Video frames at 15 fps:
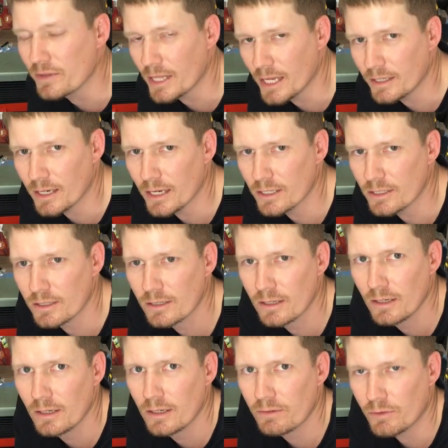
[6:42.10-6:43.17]
that does
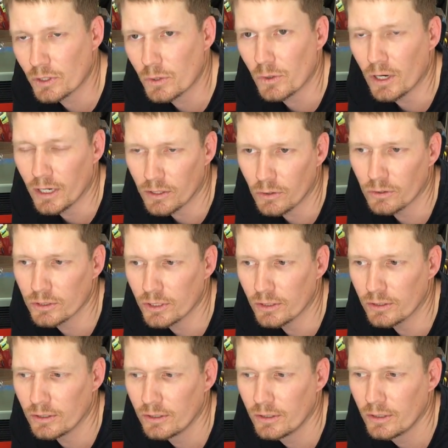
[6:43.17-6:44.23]
require
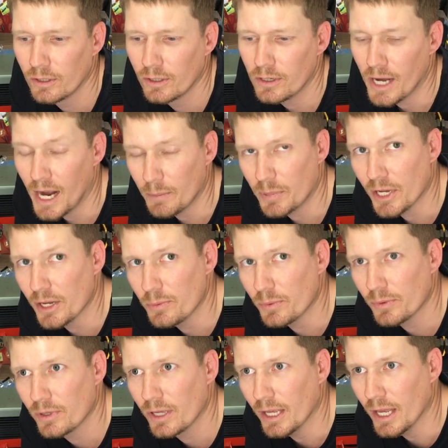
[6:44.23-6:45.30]
constant upkeep
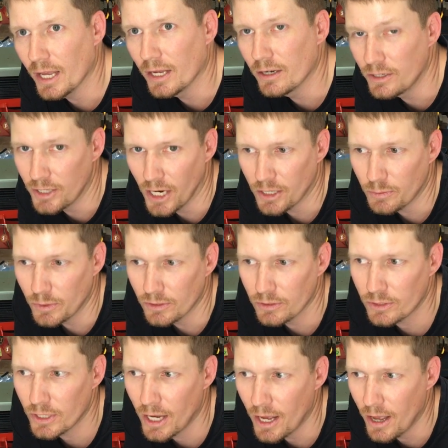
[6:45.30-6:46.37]
and adjustment.
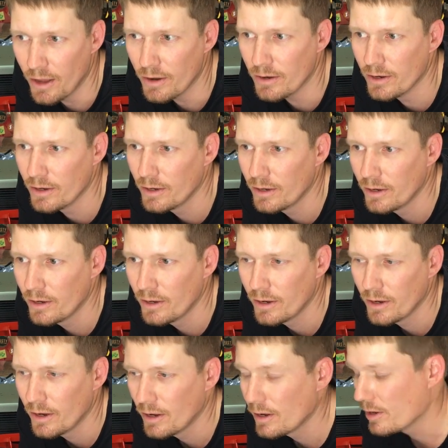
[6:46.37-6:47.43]
So
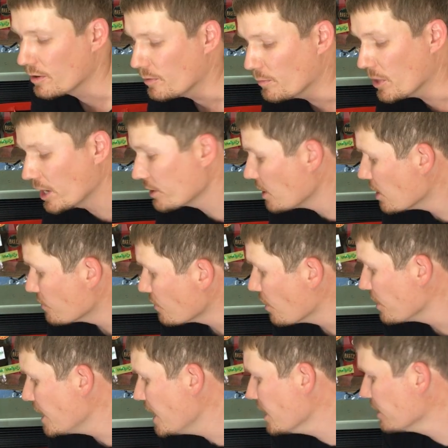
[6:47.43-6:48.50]
my goal
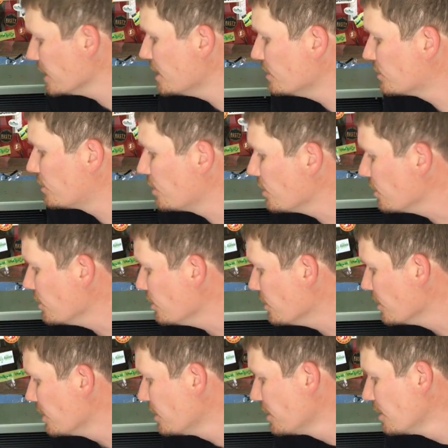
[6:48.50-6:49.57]
right now is
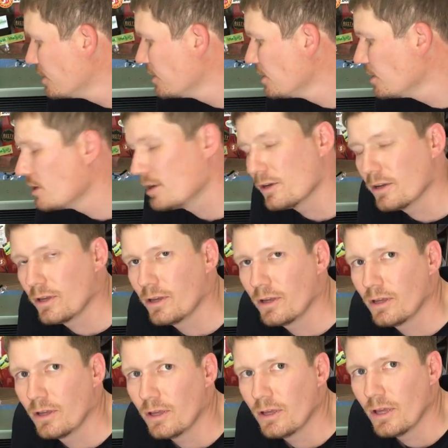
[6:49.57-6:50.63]
to
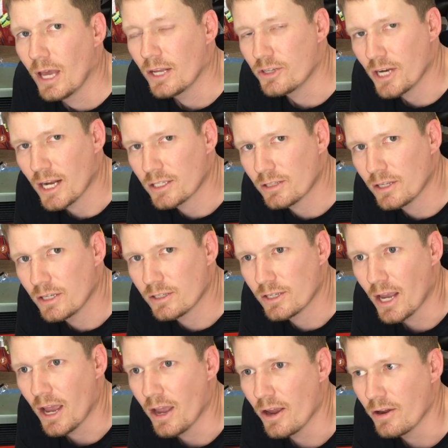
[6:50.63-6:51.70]
adjust this
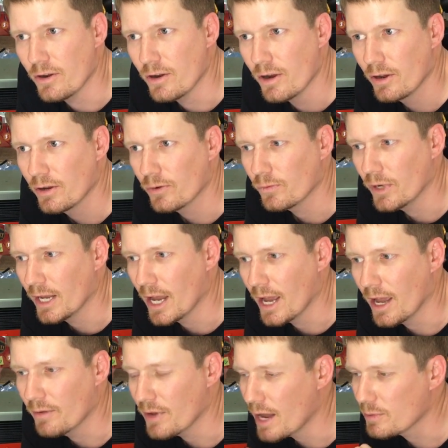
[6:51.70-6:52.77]
so we
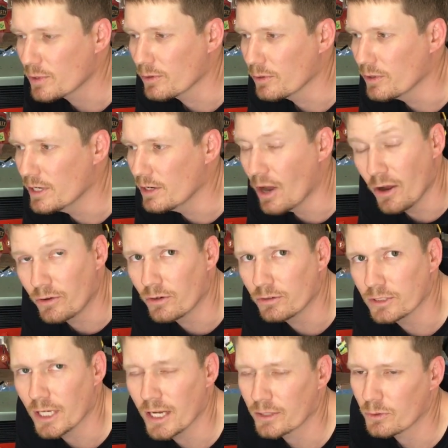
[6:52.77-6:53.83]
have absolutely no
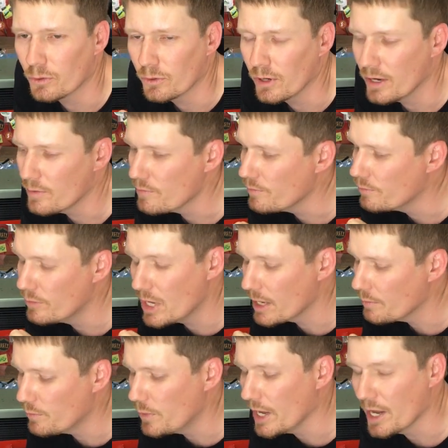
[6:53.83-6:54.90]
contact or
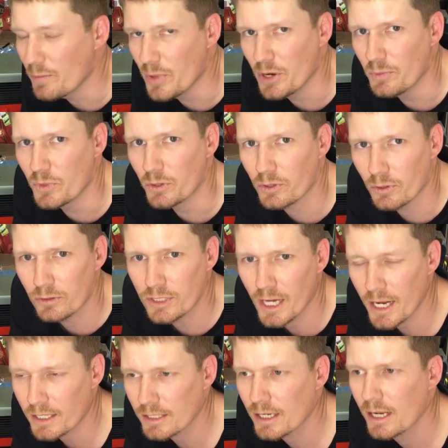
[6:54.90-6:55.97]
bare minimal
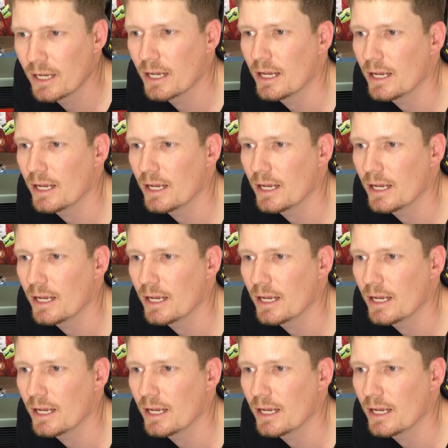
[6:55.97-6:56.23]
contact.